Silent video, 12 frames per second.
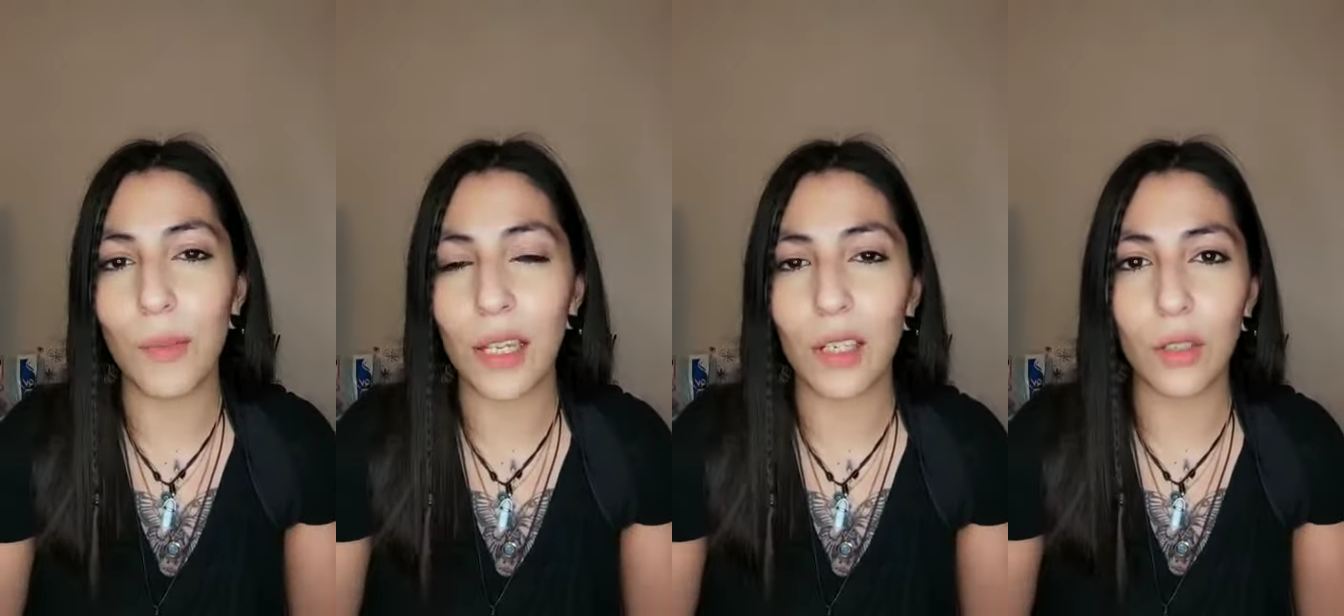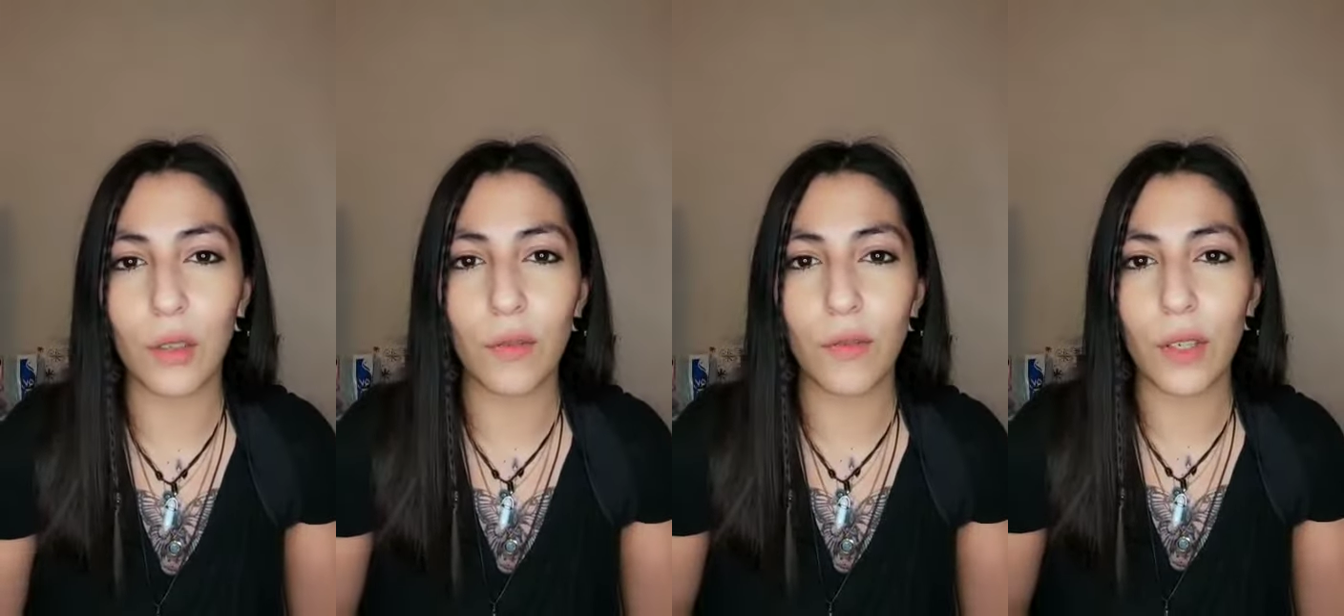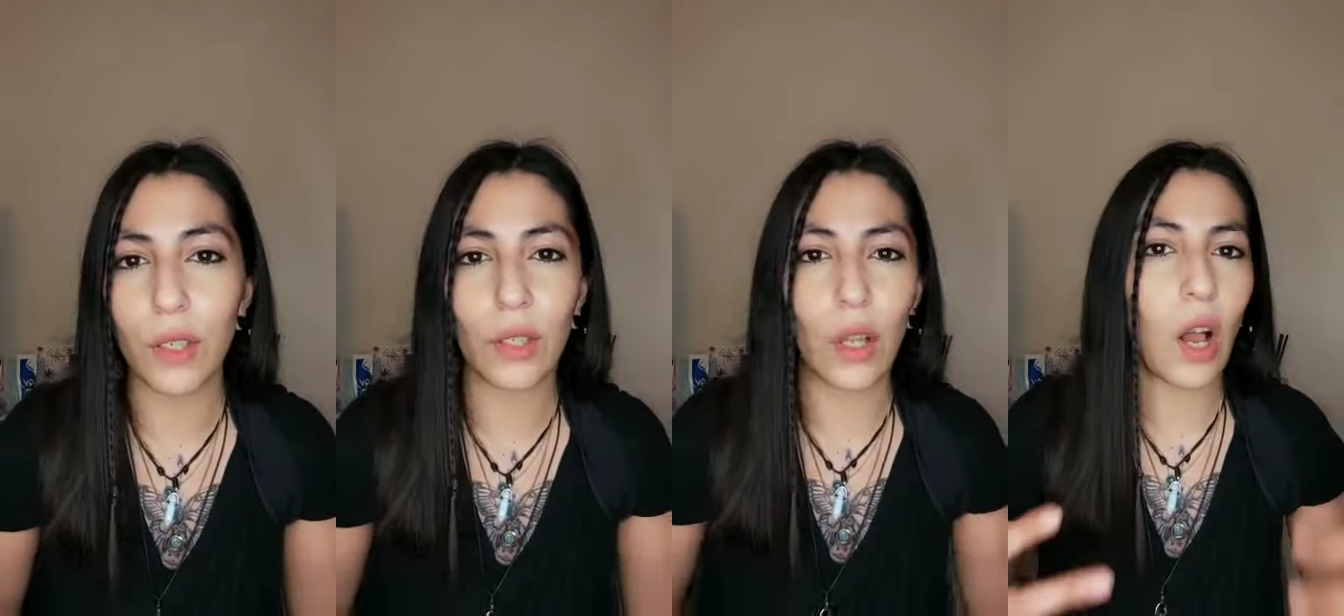making you
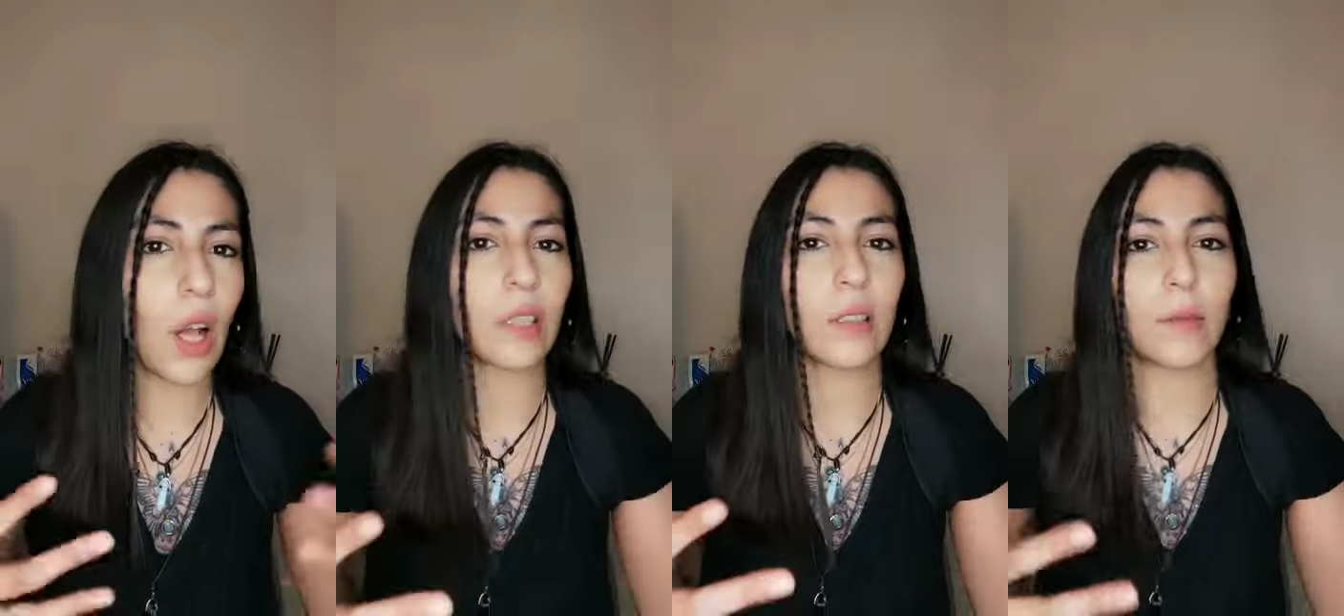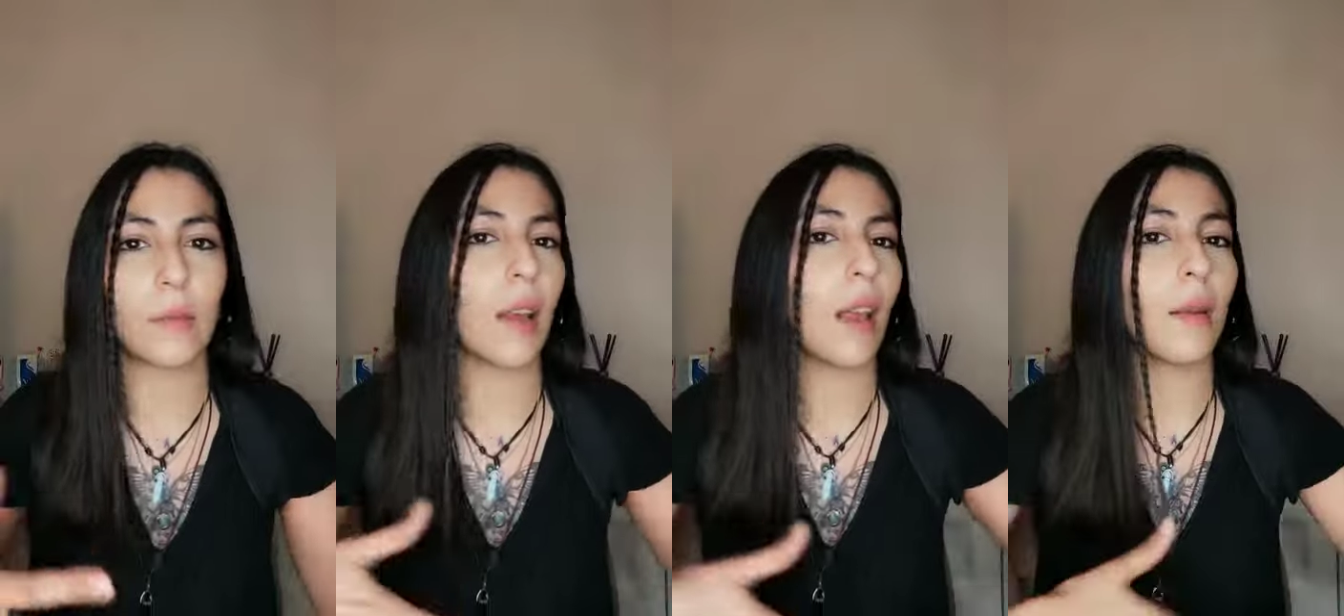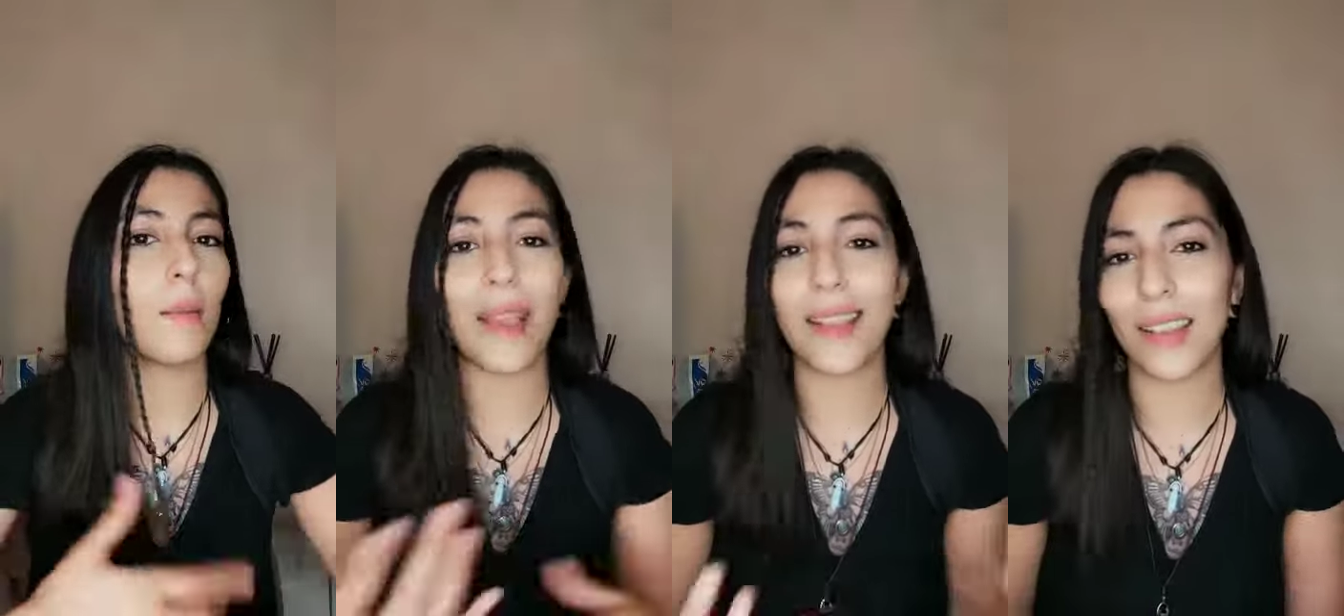feel awesome and
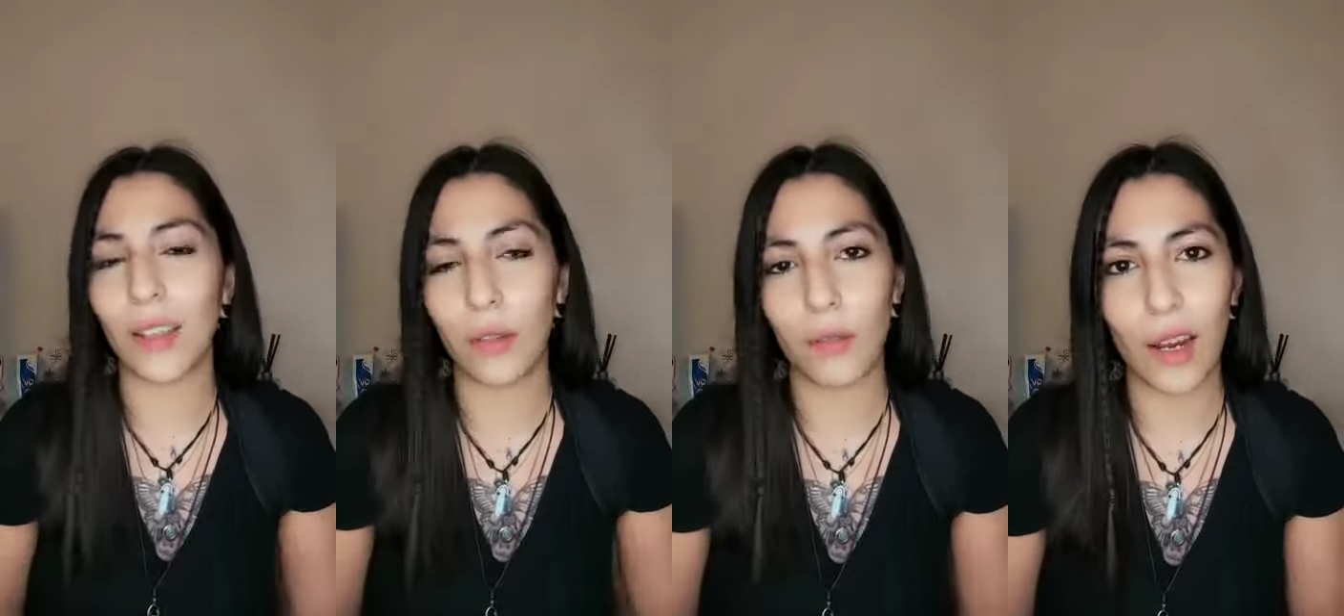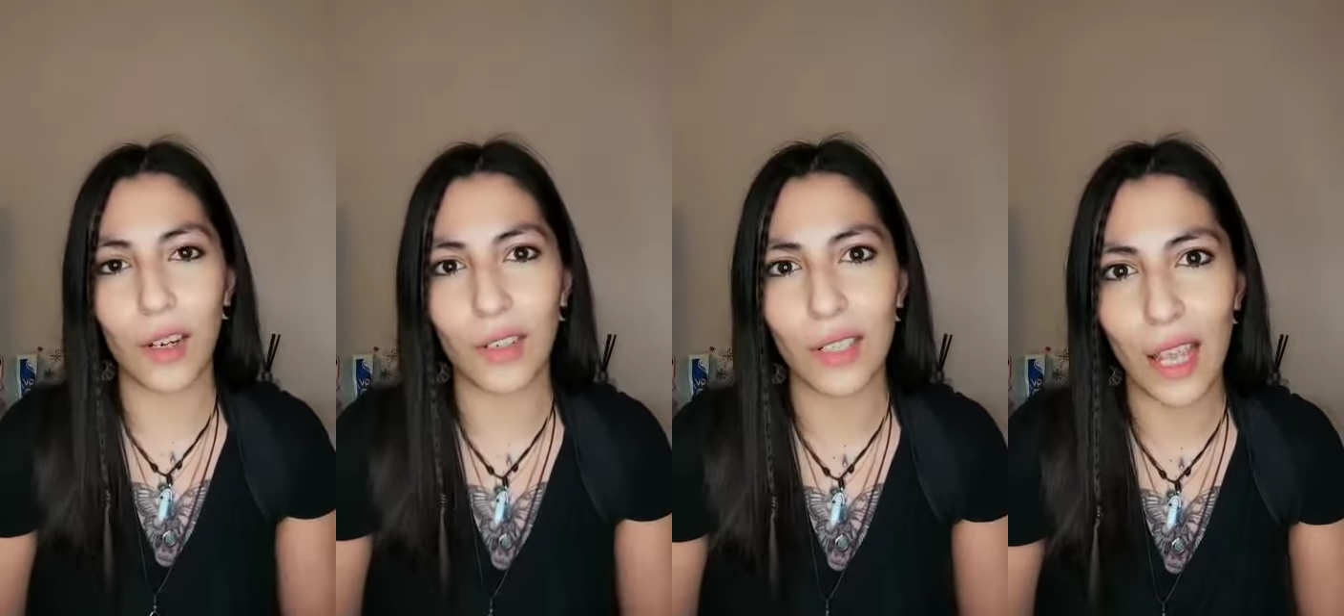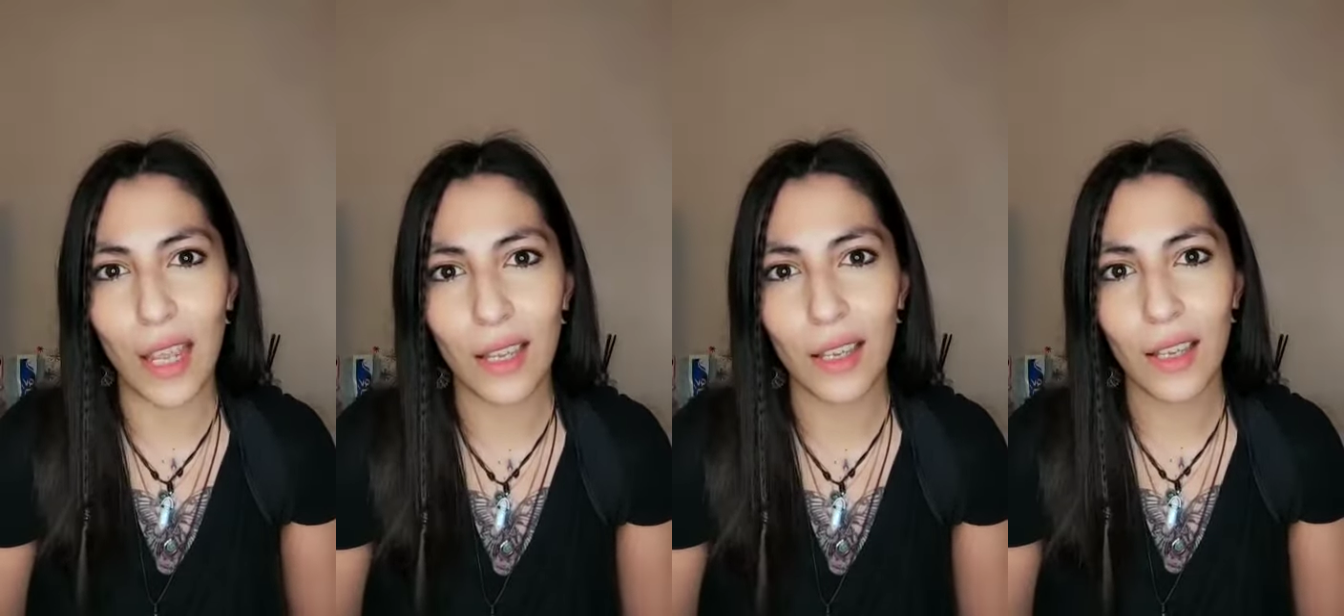amazing throughout your
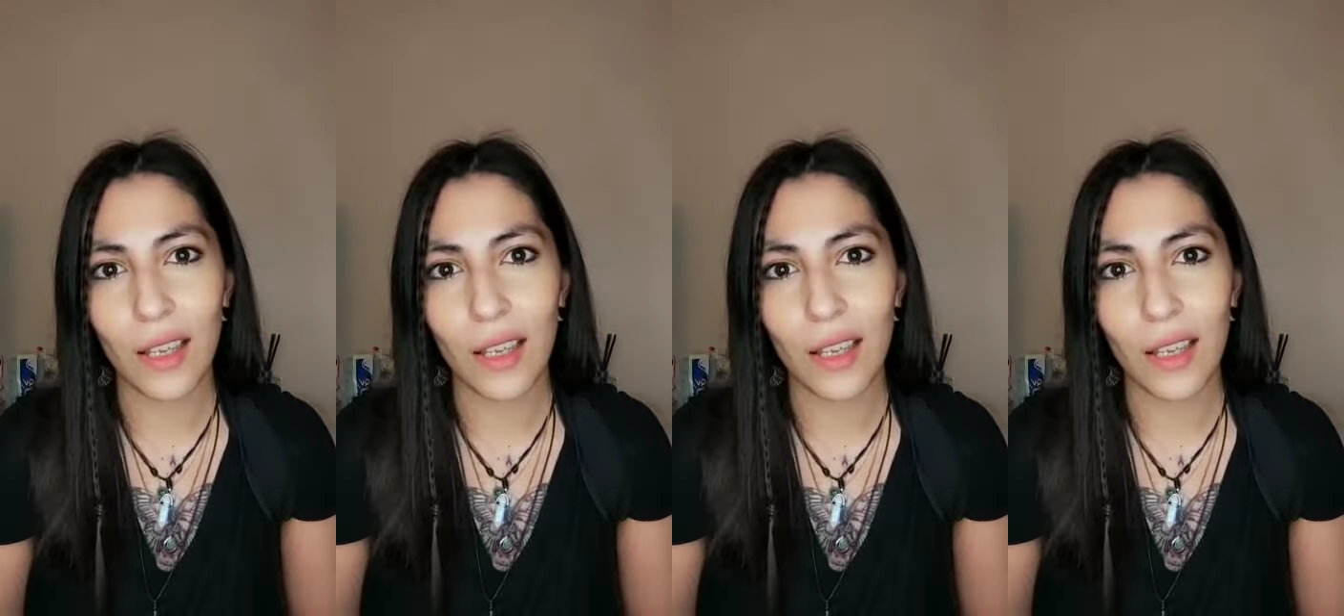day.